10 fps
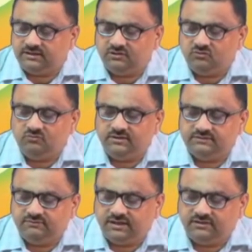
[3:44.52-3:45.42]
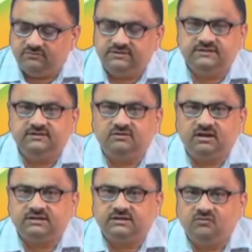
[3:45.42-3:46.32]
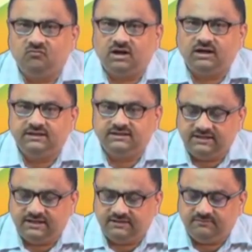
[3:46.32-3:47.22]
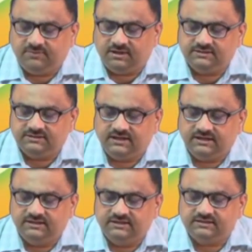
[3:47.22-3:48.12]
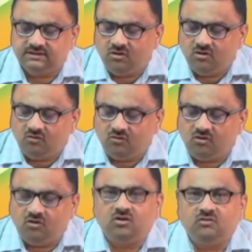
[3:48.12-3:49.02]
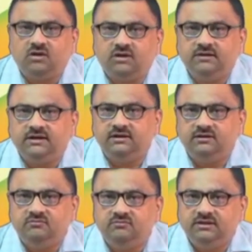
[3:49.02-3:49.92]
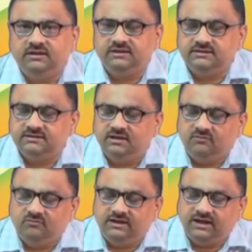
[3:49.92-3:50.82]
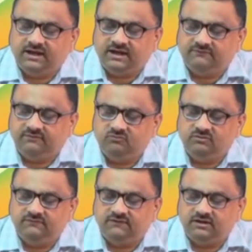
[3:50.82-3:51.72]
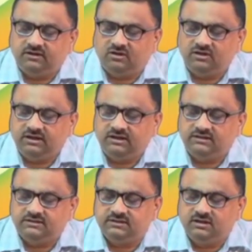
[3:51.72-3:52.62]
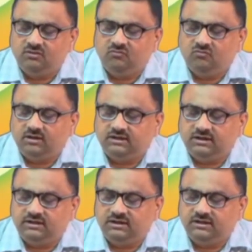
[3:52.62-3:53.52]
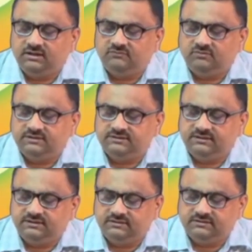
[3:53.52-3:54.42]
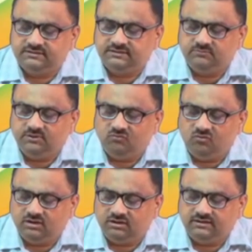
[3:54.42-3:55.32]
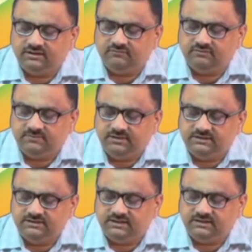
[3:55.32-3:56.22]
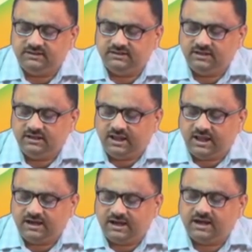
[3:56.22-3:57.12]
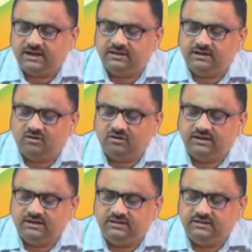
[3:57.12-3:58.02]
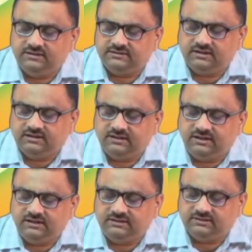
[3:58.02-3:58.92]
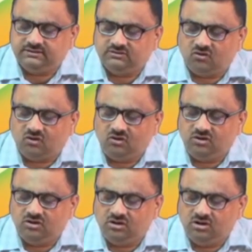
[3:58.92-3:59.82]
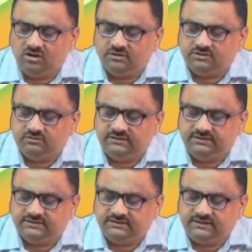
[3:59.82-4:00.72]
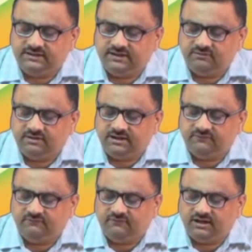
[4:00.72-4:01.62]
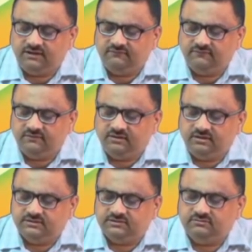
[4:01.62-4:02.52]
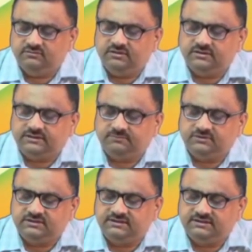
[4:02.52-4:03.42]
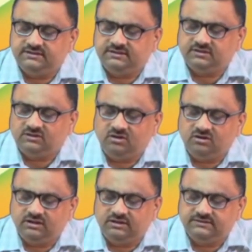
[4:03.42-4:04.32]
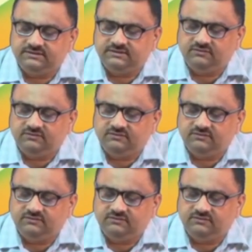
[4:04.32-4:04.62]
are two ways we can do this introduction. One is like a pulse like this, or what we can do is we can have two different containers. One container was the simple water that was being injected, and another container is containing the salt. So, this here we have a valve. So, suppose this is the salt and this is